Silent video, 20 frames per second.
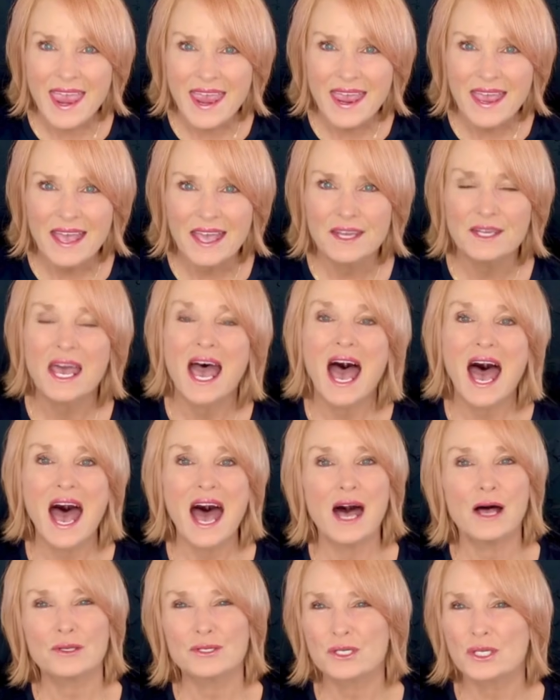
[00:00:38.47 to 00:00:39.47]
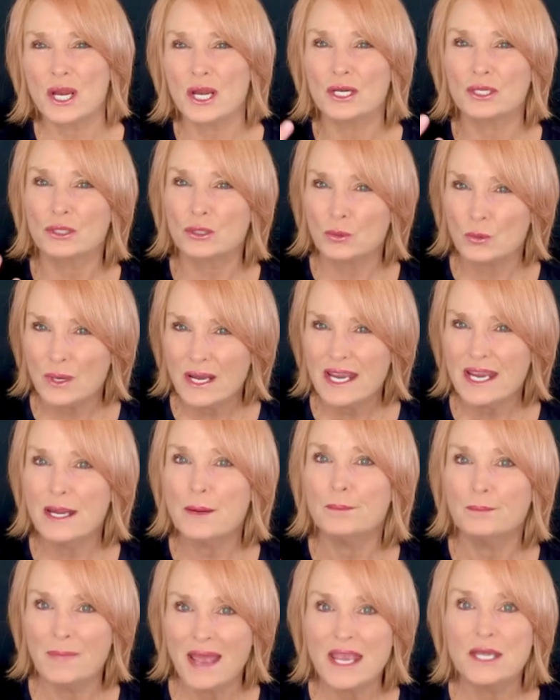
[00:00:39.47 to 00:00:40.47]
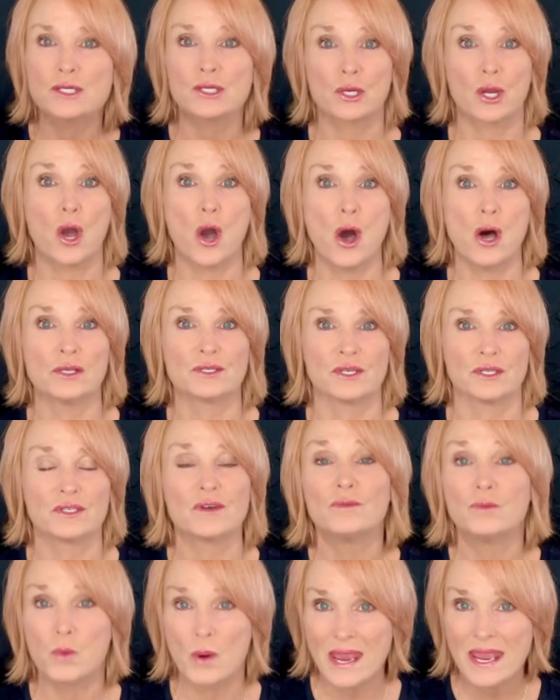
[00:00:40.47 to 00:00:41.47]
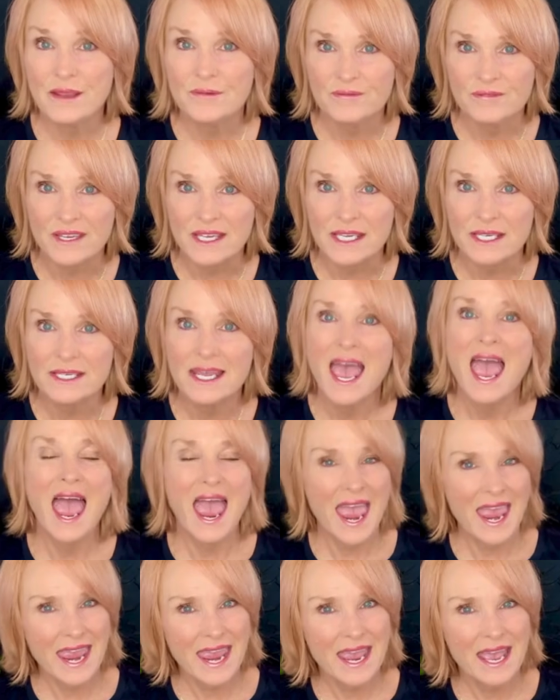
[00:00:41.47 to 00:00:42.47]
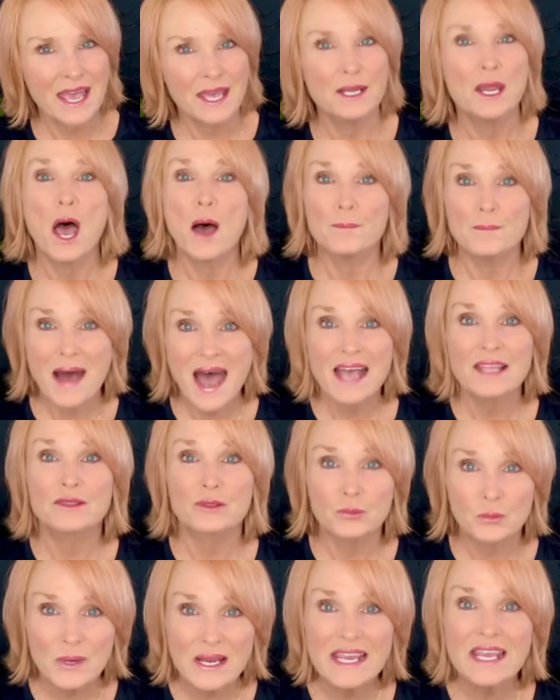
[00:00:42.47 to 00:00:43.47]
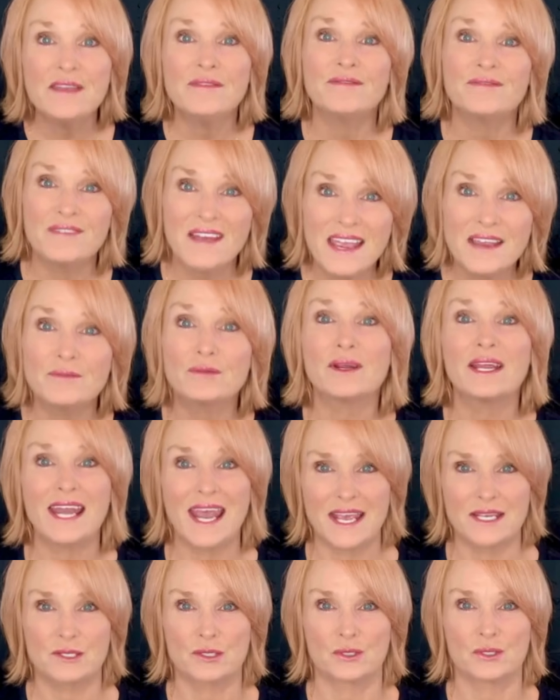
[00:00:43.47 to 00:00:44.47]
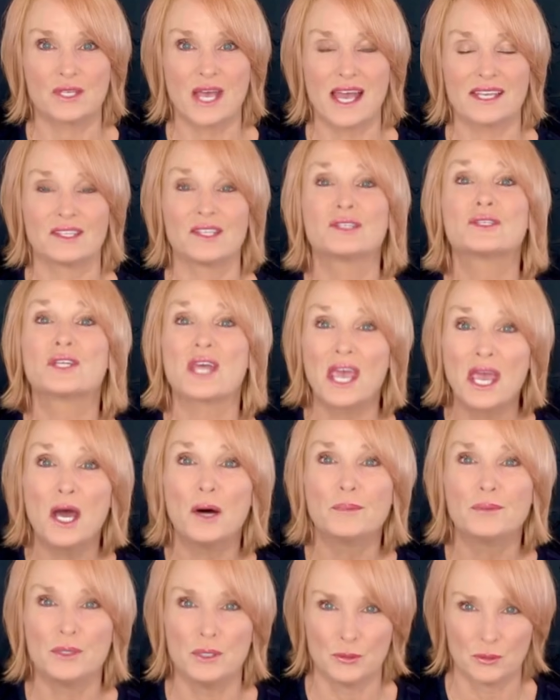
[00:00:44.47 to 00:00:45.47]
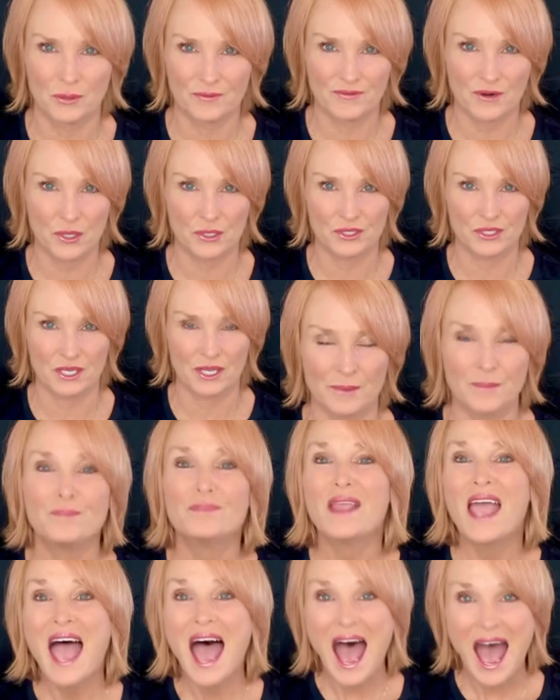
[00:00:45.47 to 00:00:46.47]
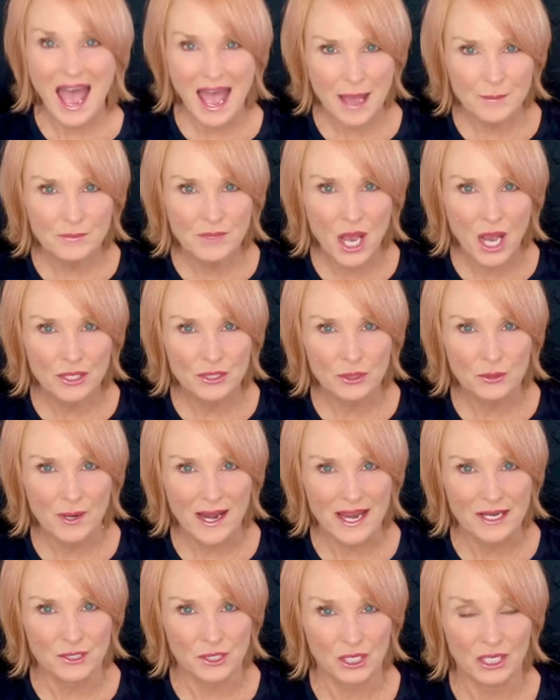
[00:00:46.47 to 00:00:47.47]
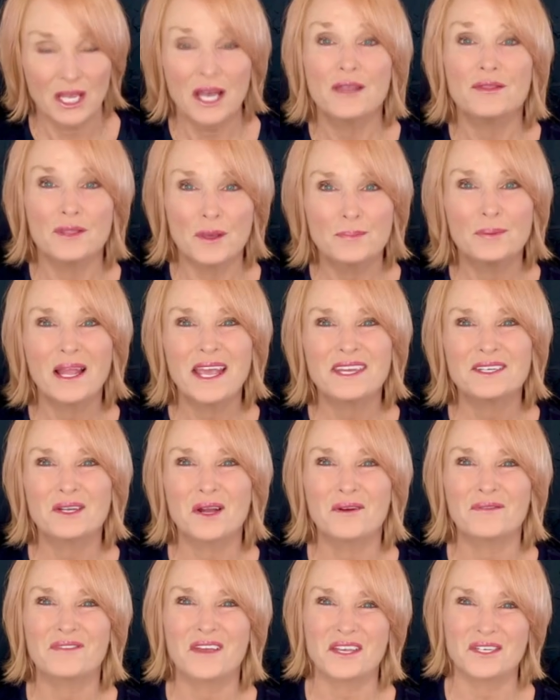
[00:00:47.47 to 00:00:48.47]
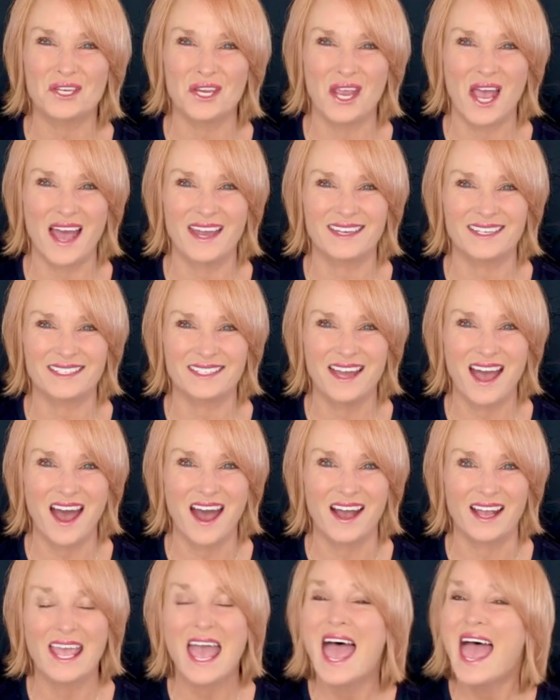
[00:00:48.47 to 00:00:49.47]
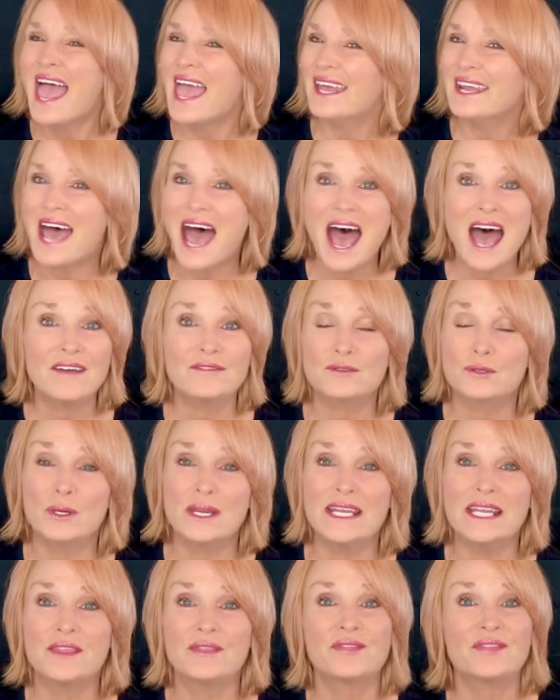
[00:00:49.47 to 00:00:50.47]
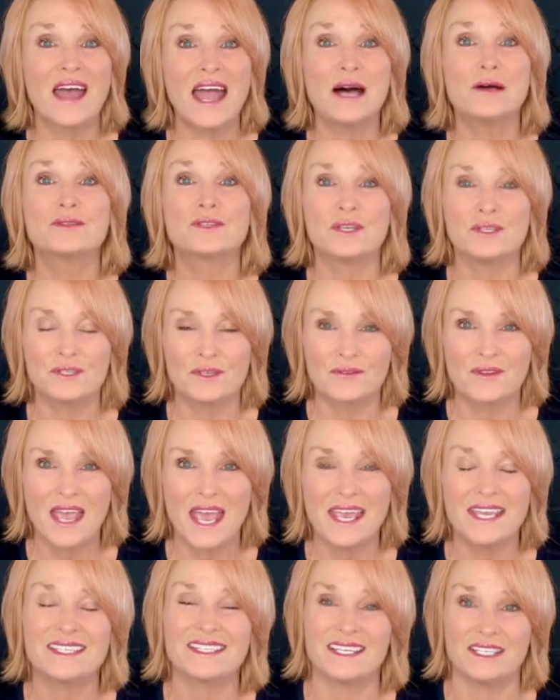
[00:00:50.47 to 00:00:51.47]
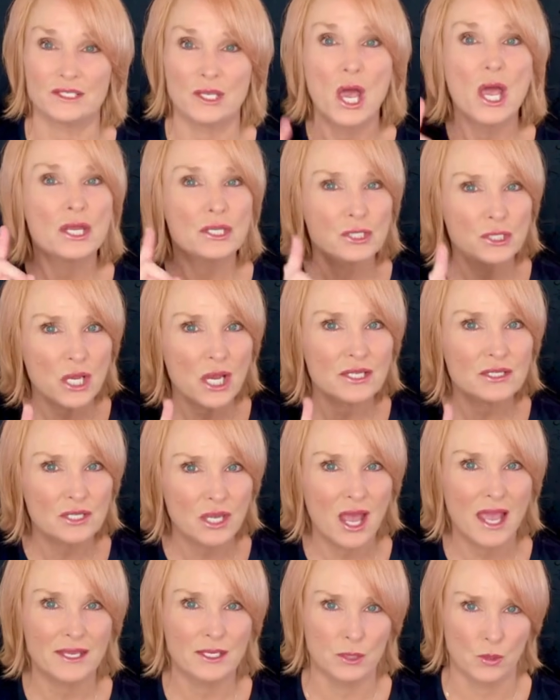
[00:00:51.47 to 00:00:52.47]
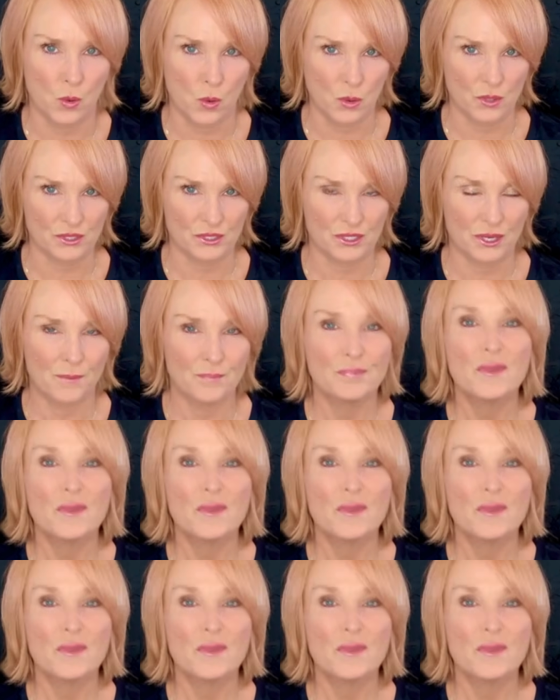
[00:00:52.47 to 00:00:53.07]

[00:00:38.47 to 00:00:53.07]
and I'll share 3 major causes of weak feet and my 3 favorite exercises to help you reverse it. I'm Dr. Angela, the Plantar Fasciitis Doc, and I've treated thousands of cases just like yours.